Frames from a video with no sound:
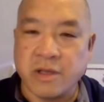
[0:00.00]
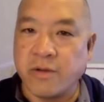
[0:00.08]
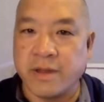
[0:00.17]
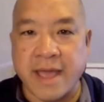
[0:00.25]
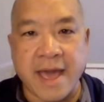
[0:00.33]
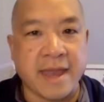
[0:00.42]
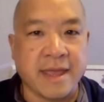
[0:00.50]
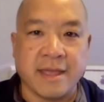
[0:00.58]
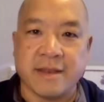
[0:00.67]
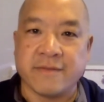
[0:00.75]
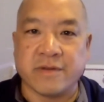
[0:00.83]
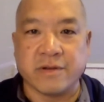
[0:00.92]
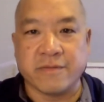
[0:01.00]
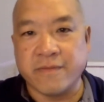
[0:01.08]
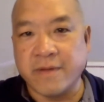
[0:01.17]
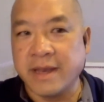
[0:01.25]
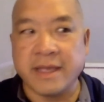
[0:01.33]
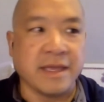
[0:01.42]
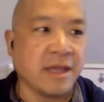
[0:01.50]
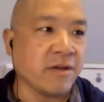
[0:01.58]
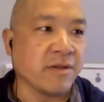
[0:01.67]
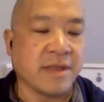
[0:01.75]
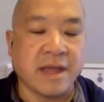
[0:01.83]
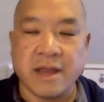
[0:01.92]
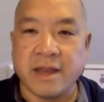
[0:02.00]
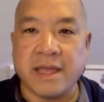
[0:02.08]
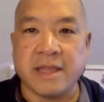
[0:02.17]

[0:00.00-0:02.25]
going at it, and we're running here and there,